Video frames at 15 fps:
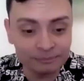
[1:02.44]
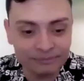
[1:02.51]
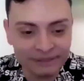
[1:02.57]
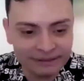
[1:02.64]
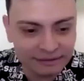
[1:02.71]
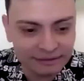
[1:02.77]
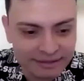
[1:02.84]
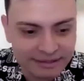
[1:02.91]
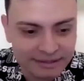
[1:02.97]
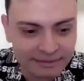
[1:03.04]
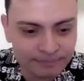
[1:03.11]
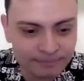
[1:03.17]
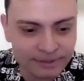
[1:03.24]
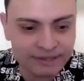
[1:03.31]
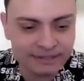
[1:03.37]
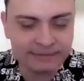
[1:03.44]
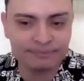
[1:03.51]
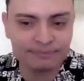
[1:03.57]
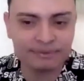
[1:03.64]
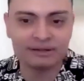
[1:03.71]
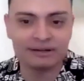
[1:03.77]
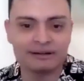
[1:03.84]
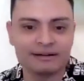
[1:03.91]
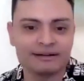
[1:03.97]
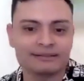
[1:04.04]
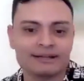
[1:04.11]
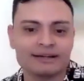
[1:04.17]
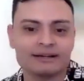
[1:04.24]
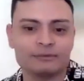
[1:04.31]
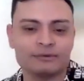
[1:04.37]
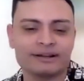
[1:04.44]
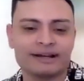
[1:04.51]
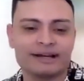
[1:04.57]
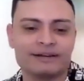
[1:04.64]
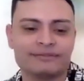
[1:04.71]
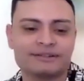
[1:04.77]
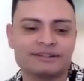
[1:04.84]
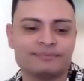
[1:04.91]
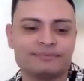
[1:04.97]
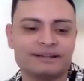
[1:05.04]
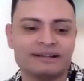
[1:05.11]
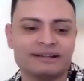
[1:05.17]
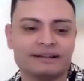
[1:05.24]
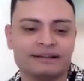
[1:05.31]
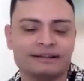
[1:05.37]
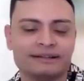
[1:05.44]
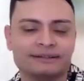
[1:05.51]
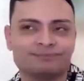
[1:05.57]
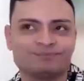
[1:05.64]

goodness, the best part, that would have to be,